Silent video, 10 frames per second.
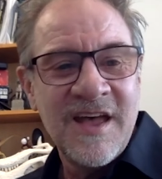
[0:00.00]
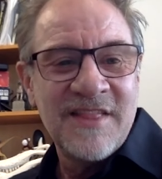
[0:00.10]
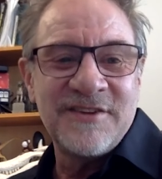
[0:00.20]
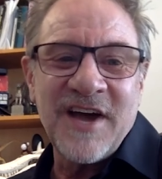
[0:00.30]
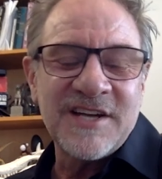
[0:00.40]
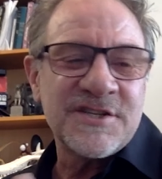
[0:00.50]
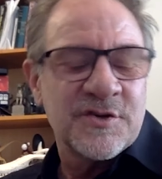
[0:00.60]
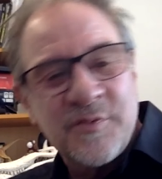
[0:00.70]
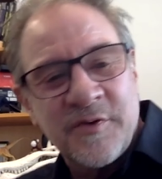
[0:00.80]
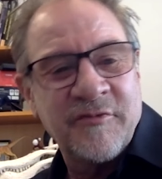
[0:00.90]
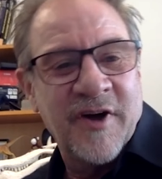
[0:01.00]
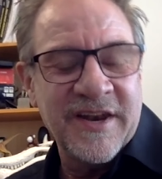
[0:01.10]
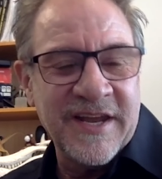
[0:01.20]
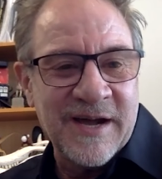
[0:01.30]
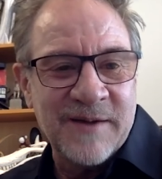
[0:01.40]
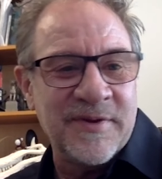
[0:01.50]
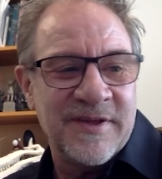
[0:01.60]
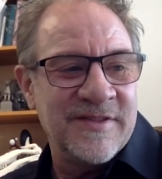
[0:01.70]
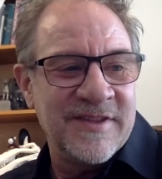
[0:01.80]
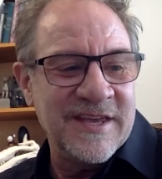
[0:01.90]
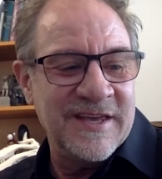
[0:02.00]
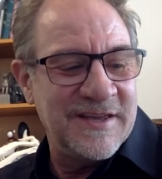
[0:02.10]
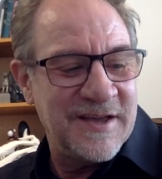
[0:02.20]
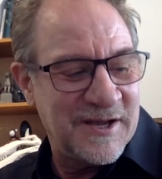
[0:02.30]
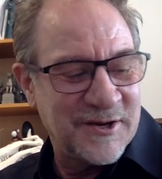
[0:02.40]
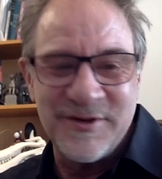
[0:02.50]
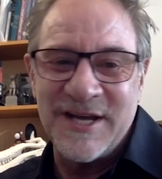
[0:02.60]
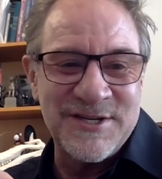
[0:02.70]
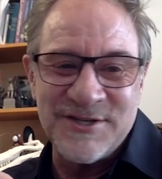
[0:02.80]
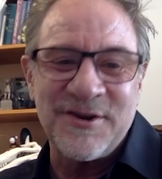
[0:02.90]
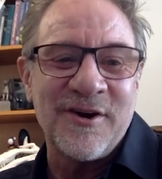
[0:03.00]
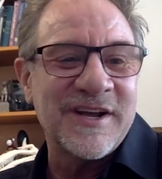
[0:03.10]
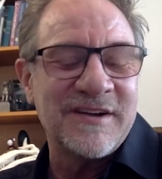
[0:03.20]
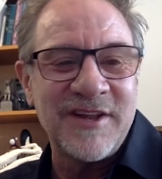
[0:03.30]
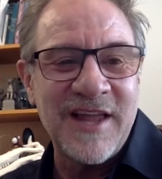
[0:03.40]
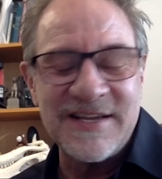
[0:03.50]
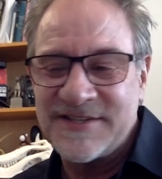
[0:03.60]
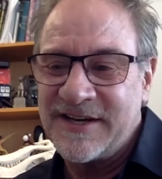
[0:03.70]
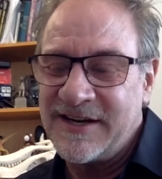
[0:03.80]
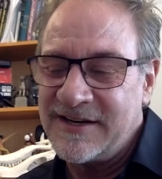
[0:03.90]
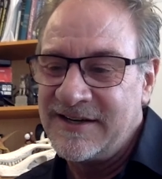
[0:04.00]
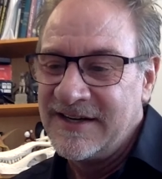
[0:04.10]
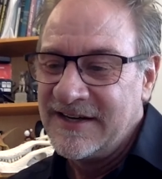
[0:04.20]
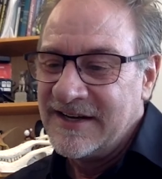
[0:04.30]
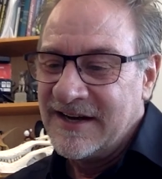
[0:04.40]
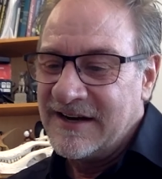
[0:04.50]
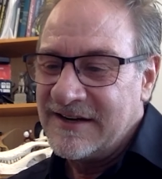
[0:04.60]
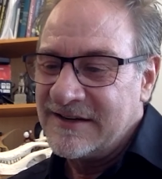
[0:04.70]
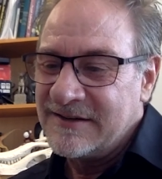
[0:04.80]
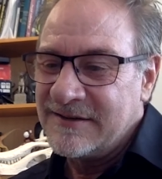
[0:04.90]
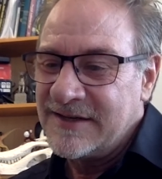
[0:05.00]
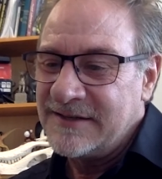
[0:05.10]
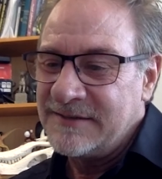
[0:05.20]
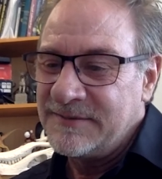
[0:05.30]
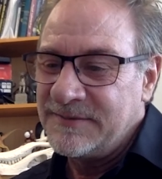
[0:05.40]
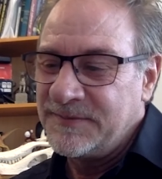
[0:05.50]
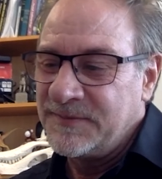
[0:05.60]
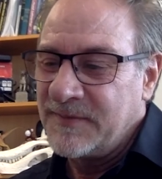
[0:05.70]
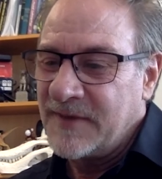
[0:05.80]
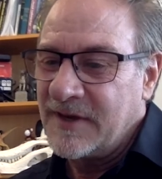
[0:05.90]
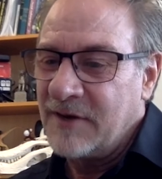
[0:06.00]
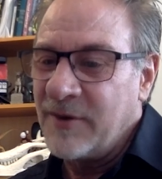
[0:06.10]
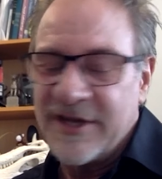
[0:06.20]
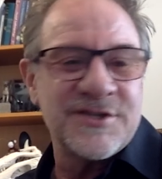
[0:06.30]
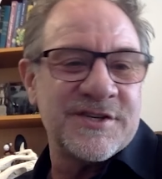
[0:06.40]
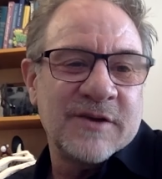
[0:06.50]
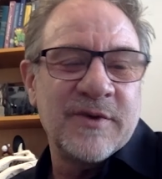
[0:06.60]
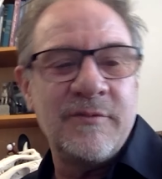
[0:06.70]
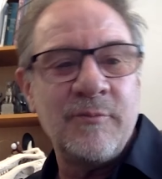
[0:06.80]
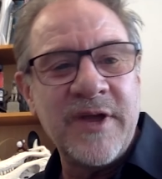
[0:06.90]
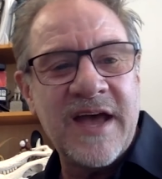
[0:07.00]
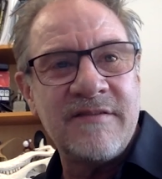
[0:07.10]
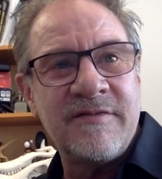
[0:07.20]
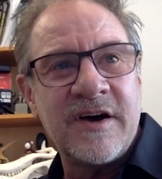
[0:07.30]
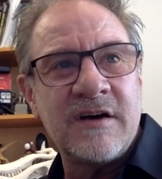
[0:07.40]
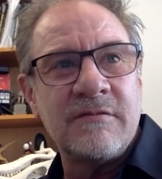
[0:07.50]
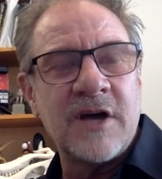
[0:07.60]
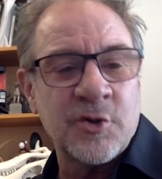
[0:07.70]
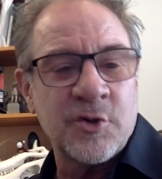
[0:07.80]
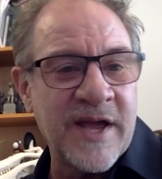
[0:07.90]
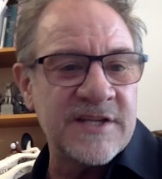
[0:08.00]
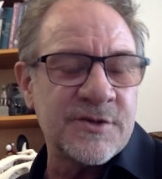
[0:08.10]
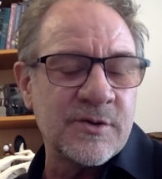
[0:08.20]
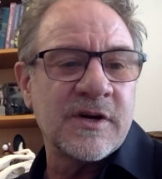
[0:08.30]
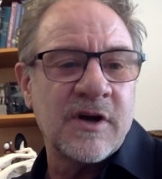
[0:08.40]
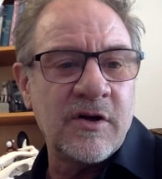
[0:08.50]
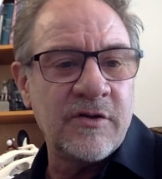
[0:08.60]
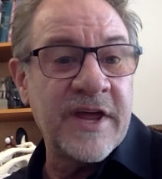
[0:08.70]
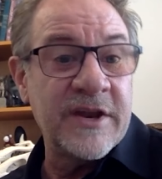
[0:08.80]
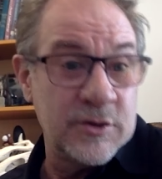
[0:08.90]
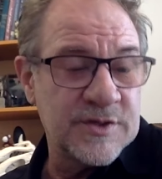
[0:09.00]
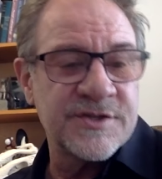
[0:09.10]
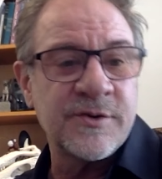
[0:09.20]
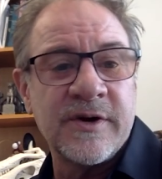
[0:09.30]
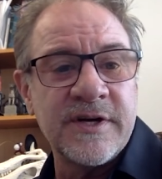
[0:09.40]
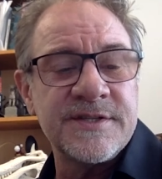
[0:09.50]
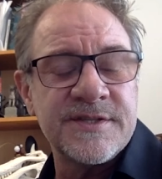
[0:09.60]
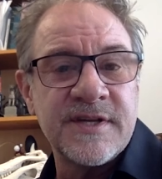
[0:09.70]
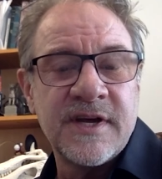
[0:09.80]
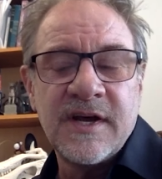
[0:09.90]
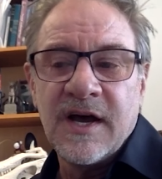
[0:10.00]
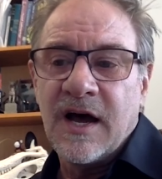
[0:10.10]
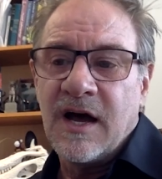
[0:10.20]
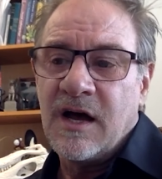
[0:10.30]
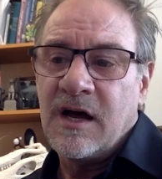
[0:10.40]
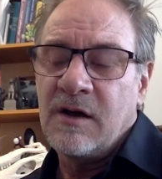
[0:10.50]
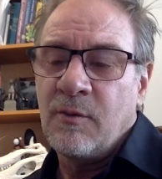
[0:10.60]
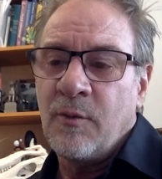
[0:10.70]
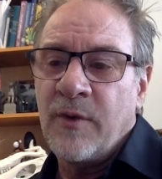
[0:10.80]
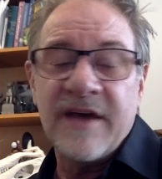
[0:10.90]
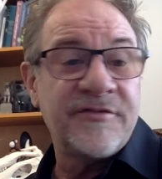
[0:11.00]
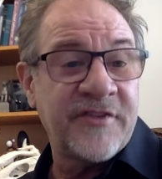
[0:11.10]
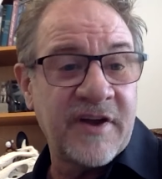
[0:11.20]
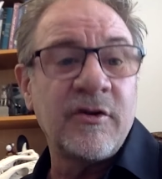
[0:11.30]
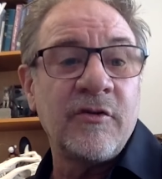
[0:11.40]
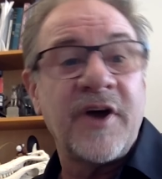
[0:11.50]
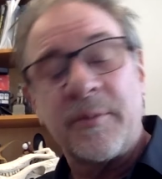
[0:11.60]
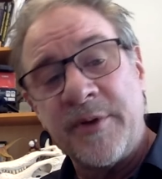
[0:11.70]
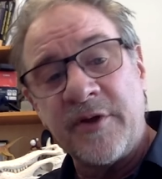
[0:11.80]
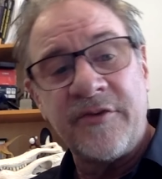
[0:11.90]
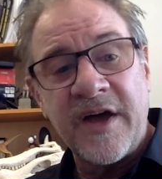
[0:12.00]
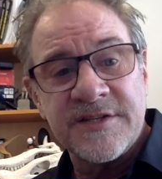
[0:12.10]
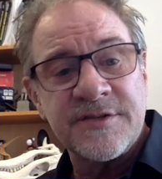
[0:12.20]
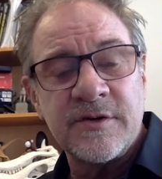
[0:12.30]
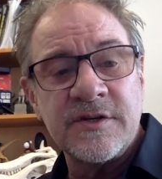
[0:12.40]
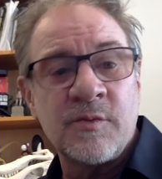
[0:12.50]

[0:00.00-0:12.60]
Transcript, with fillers: The dinosaurs we're finding up in the Cretaceous Arctic of Alaska are uh, are really interesting. We we have uh, a tyrannosaur called Nanuksaurus. Uh, we have several duck-billed dinosaurs.